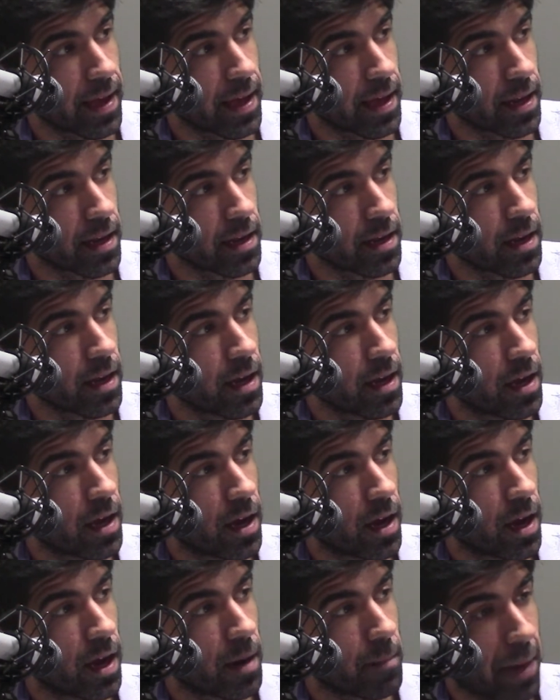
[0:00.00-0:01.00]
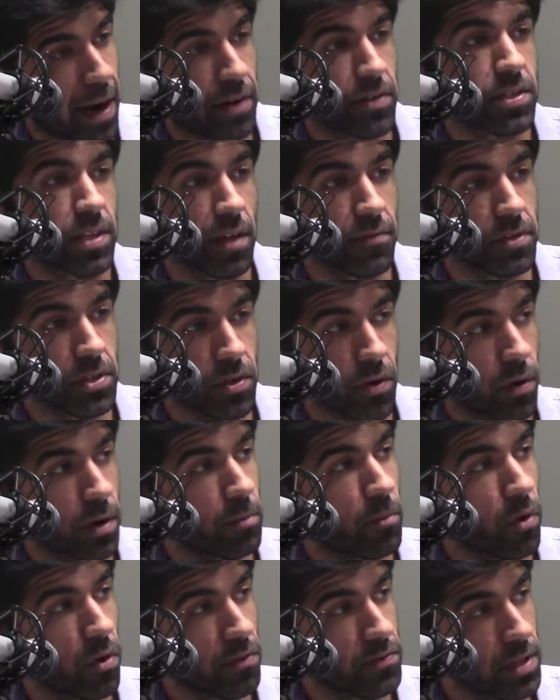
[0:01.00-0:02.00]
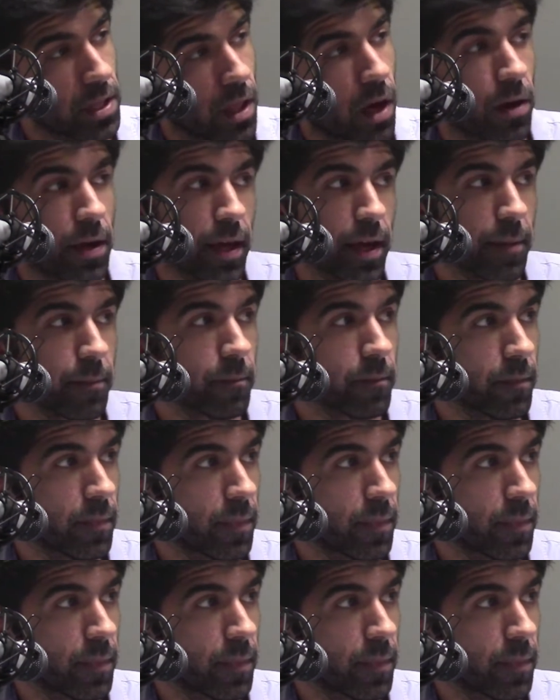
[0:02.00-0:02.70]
and Microsoft is going more of the long game.